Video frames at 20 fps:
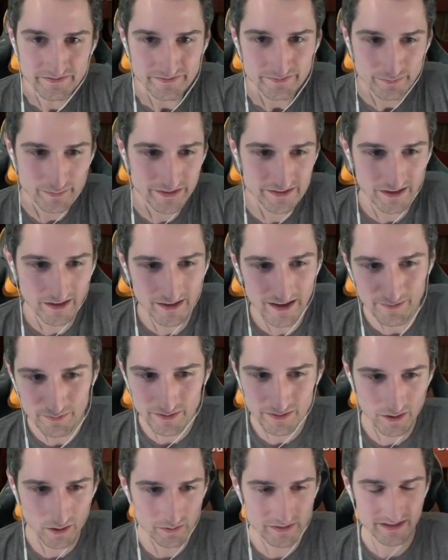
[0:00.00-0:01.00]
We start off
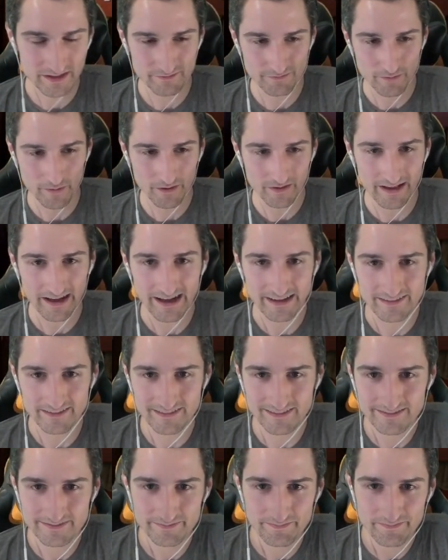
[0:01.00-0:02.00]
with no tinfoil hat.
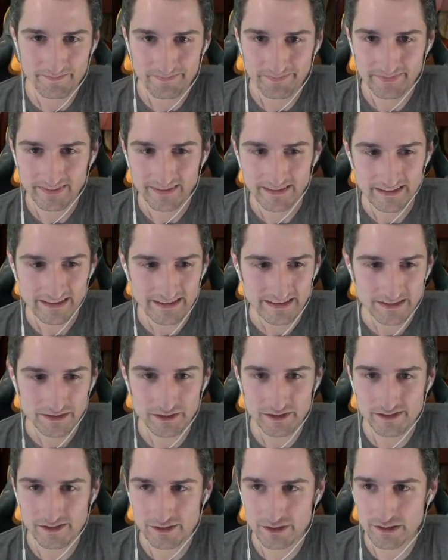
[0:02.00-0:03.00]

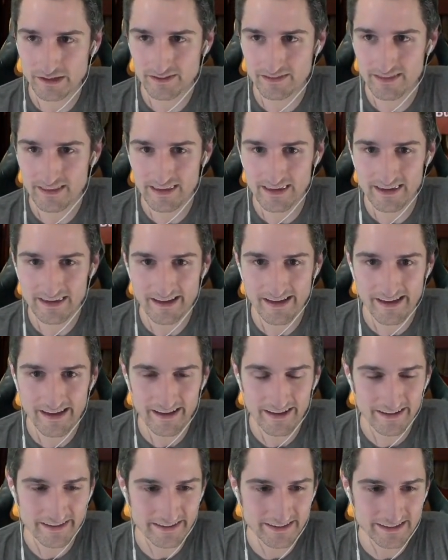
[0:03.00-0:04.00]
Just
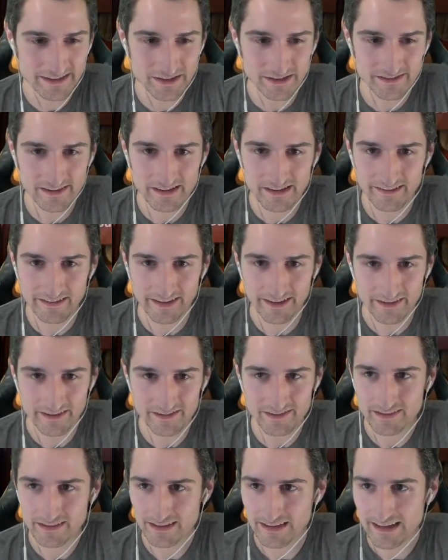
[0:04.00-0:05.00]
the
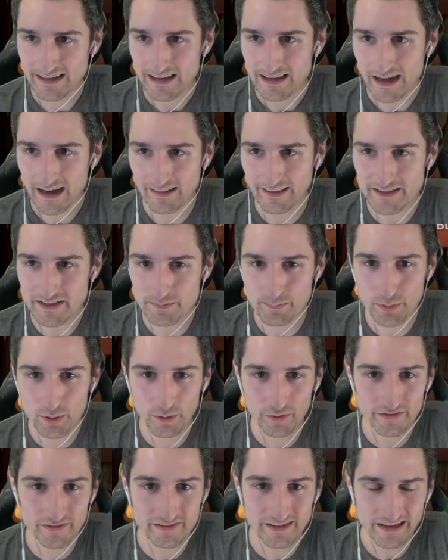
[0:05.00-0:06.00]
clicks. I like to
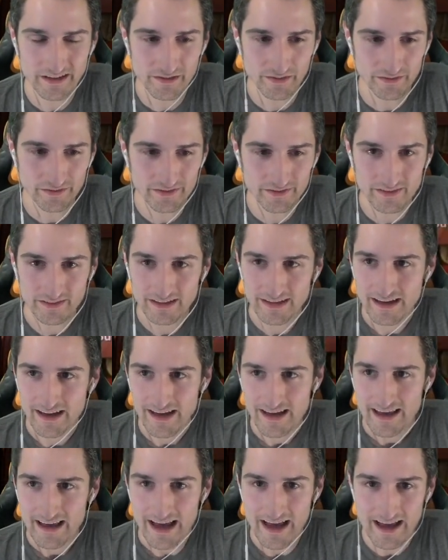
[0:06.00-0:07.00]
pull singles
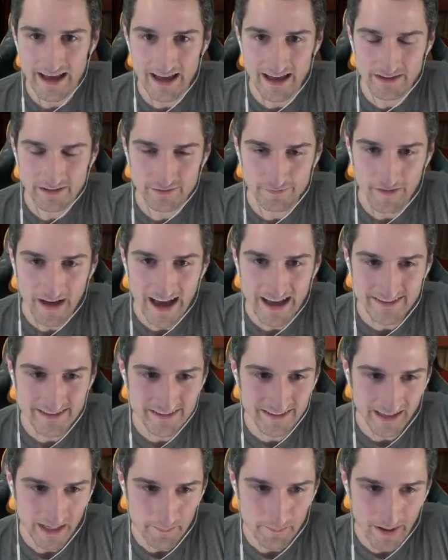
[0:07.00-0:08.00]
as fast as
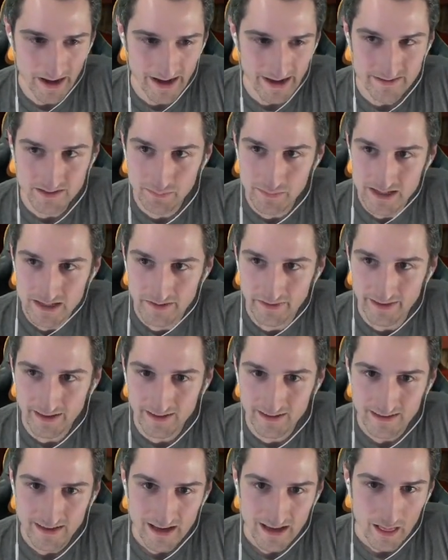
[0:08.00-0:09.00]
I can possibly
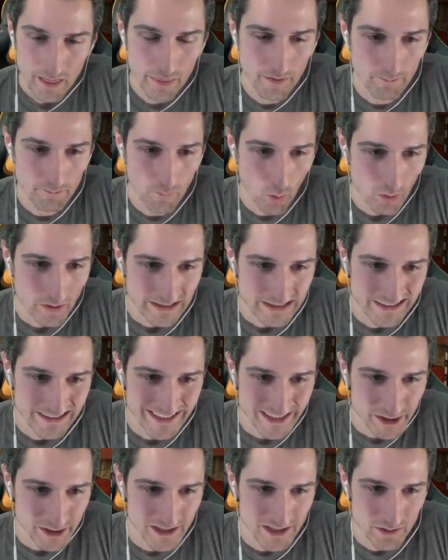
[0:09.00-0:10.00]
click. The more
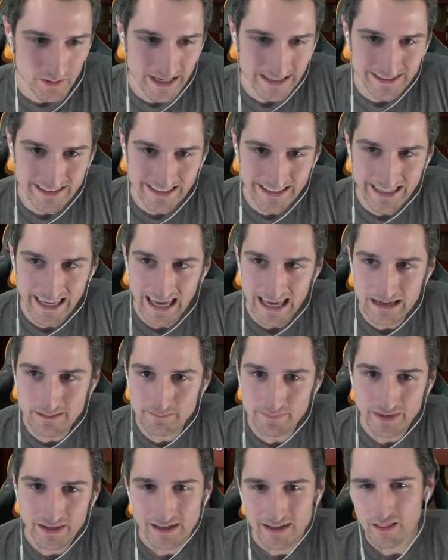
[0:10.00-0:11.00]
glitchy you get the
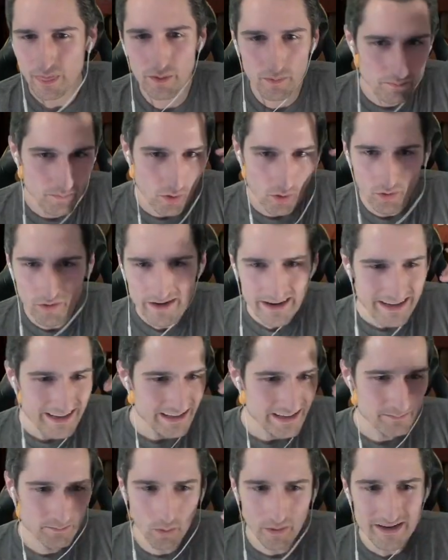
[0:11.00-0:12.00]
game, the more
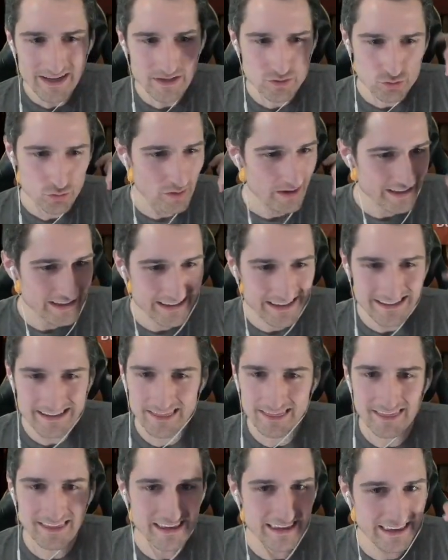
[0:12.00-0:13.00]
you trick it into
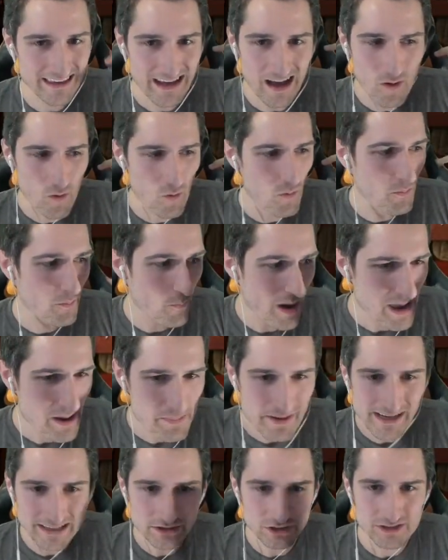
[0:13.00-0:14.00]
thinking, oh,
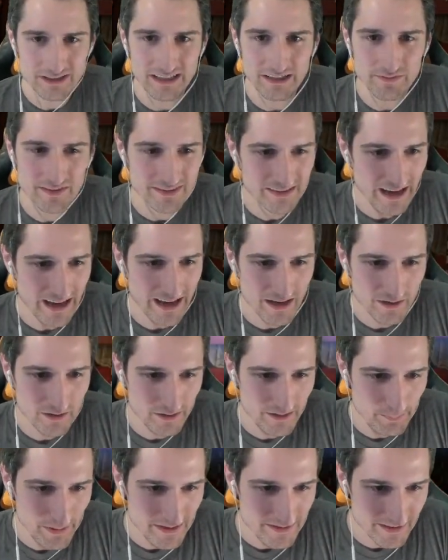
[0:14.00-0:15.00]
maybe I should give this guy a
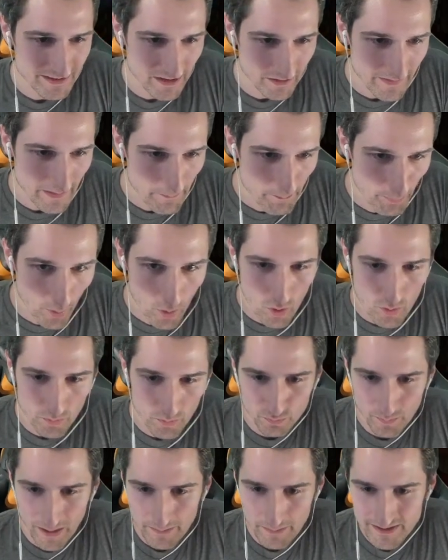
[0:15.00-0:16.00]
good piece of gear. And then boom,
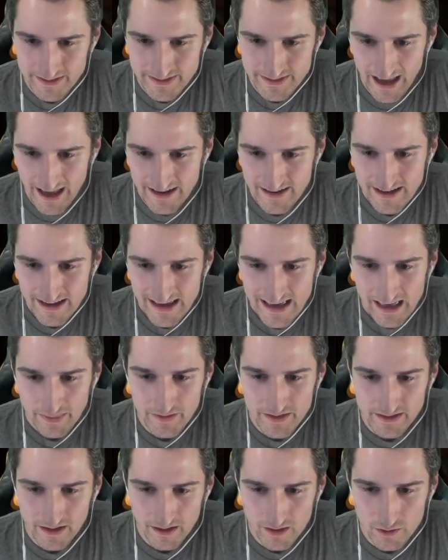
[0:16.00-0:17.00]
spam the 10. And
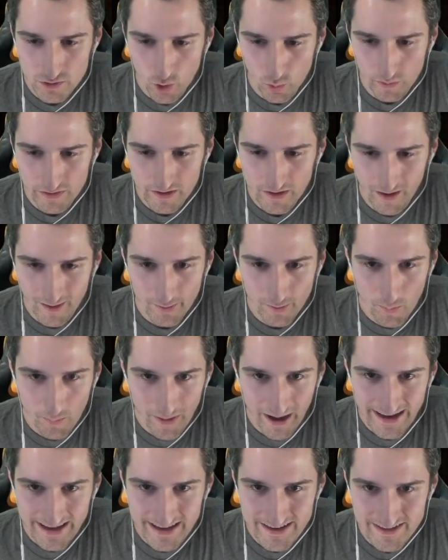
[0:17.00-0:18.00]
then you got to know where the auto
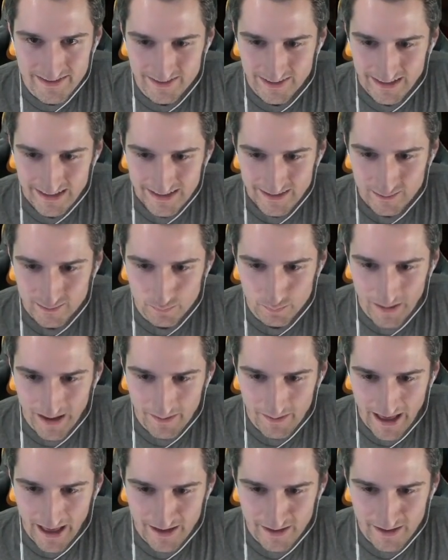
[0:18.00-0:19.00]
buy is.
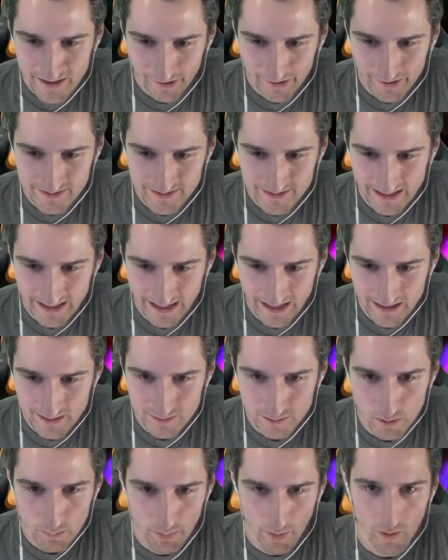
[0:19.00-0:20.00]
Spam that as hard as you can
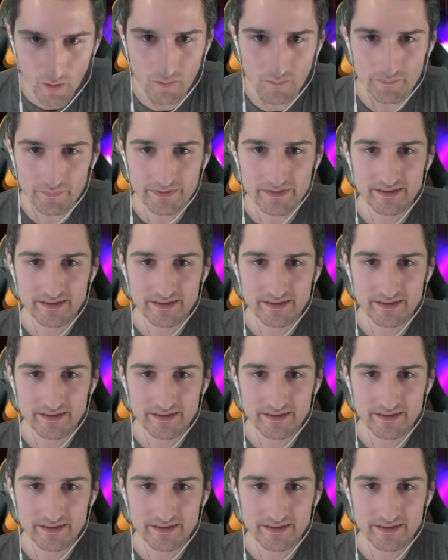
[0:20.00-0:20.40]
too. Boom.